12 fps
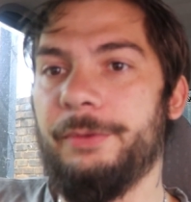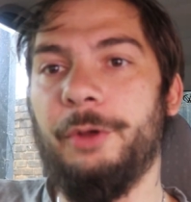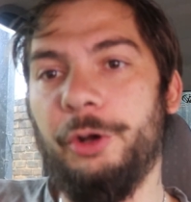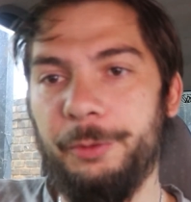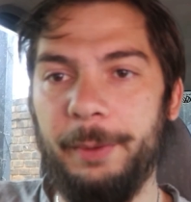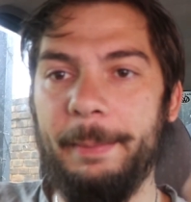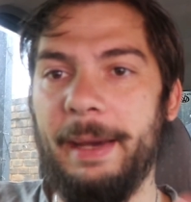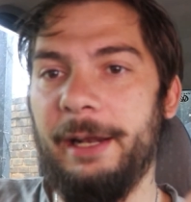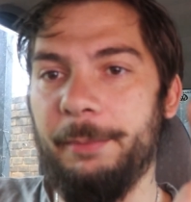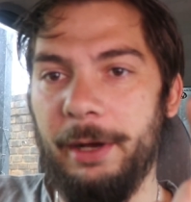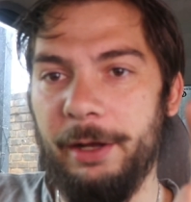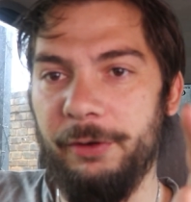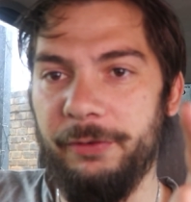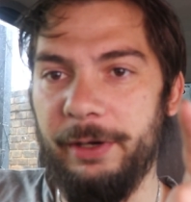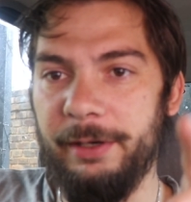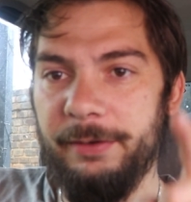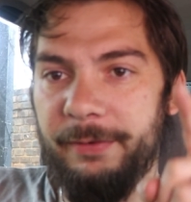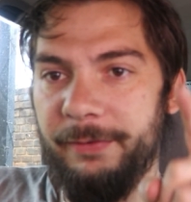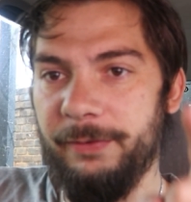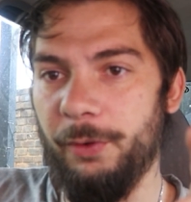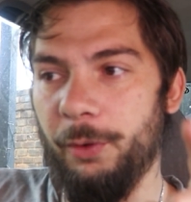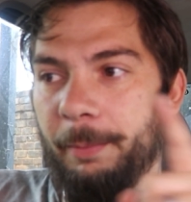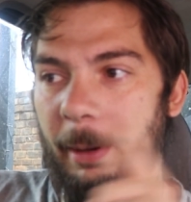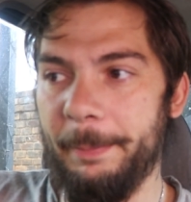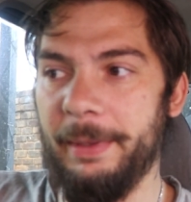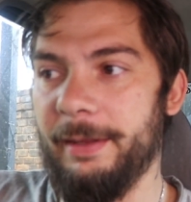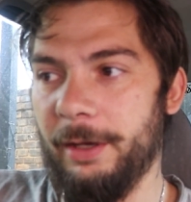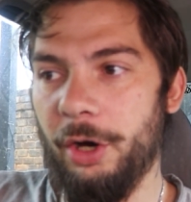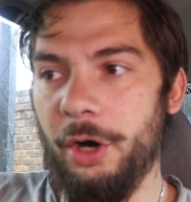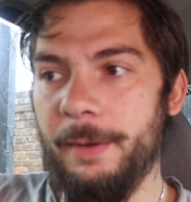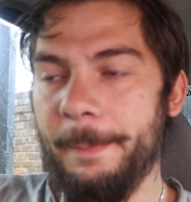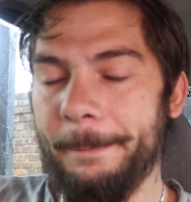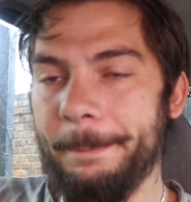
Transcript: don't be mad at my girlfriend for bumping the car.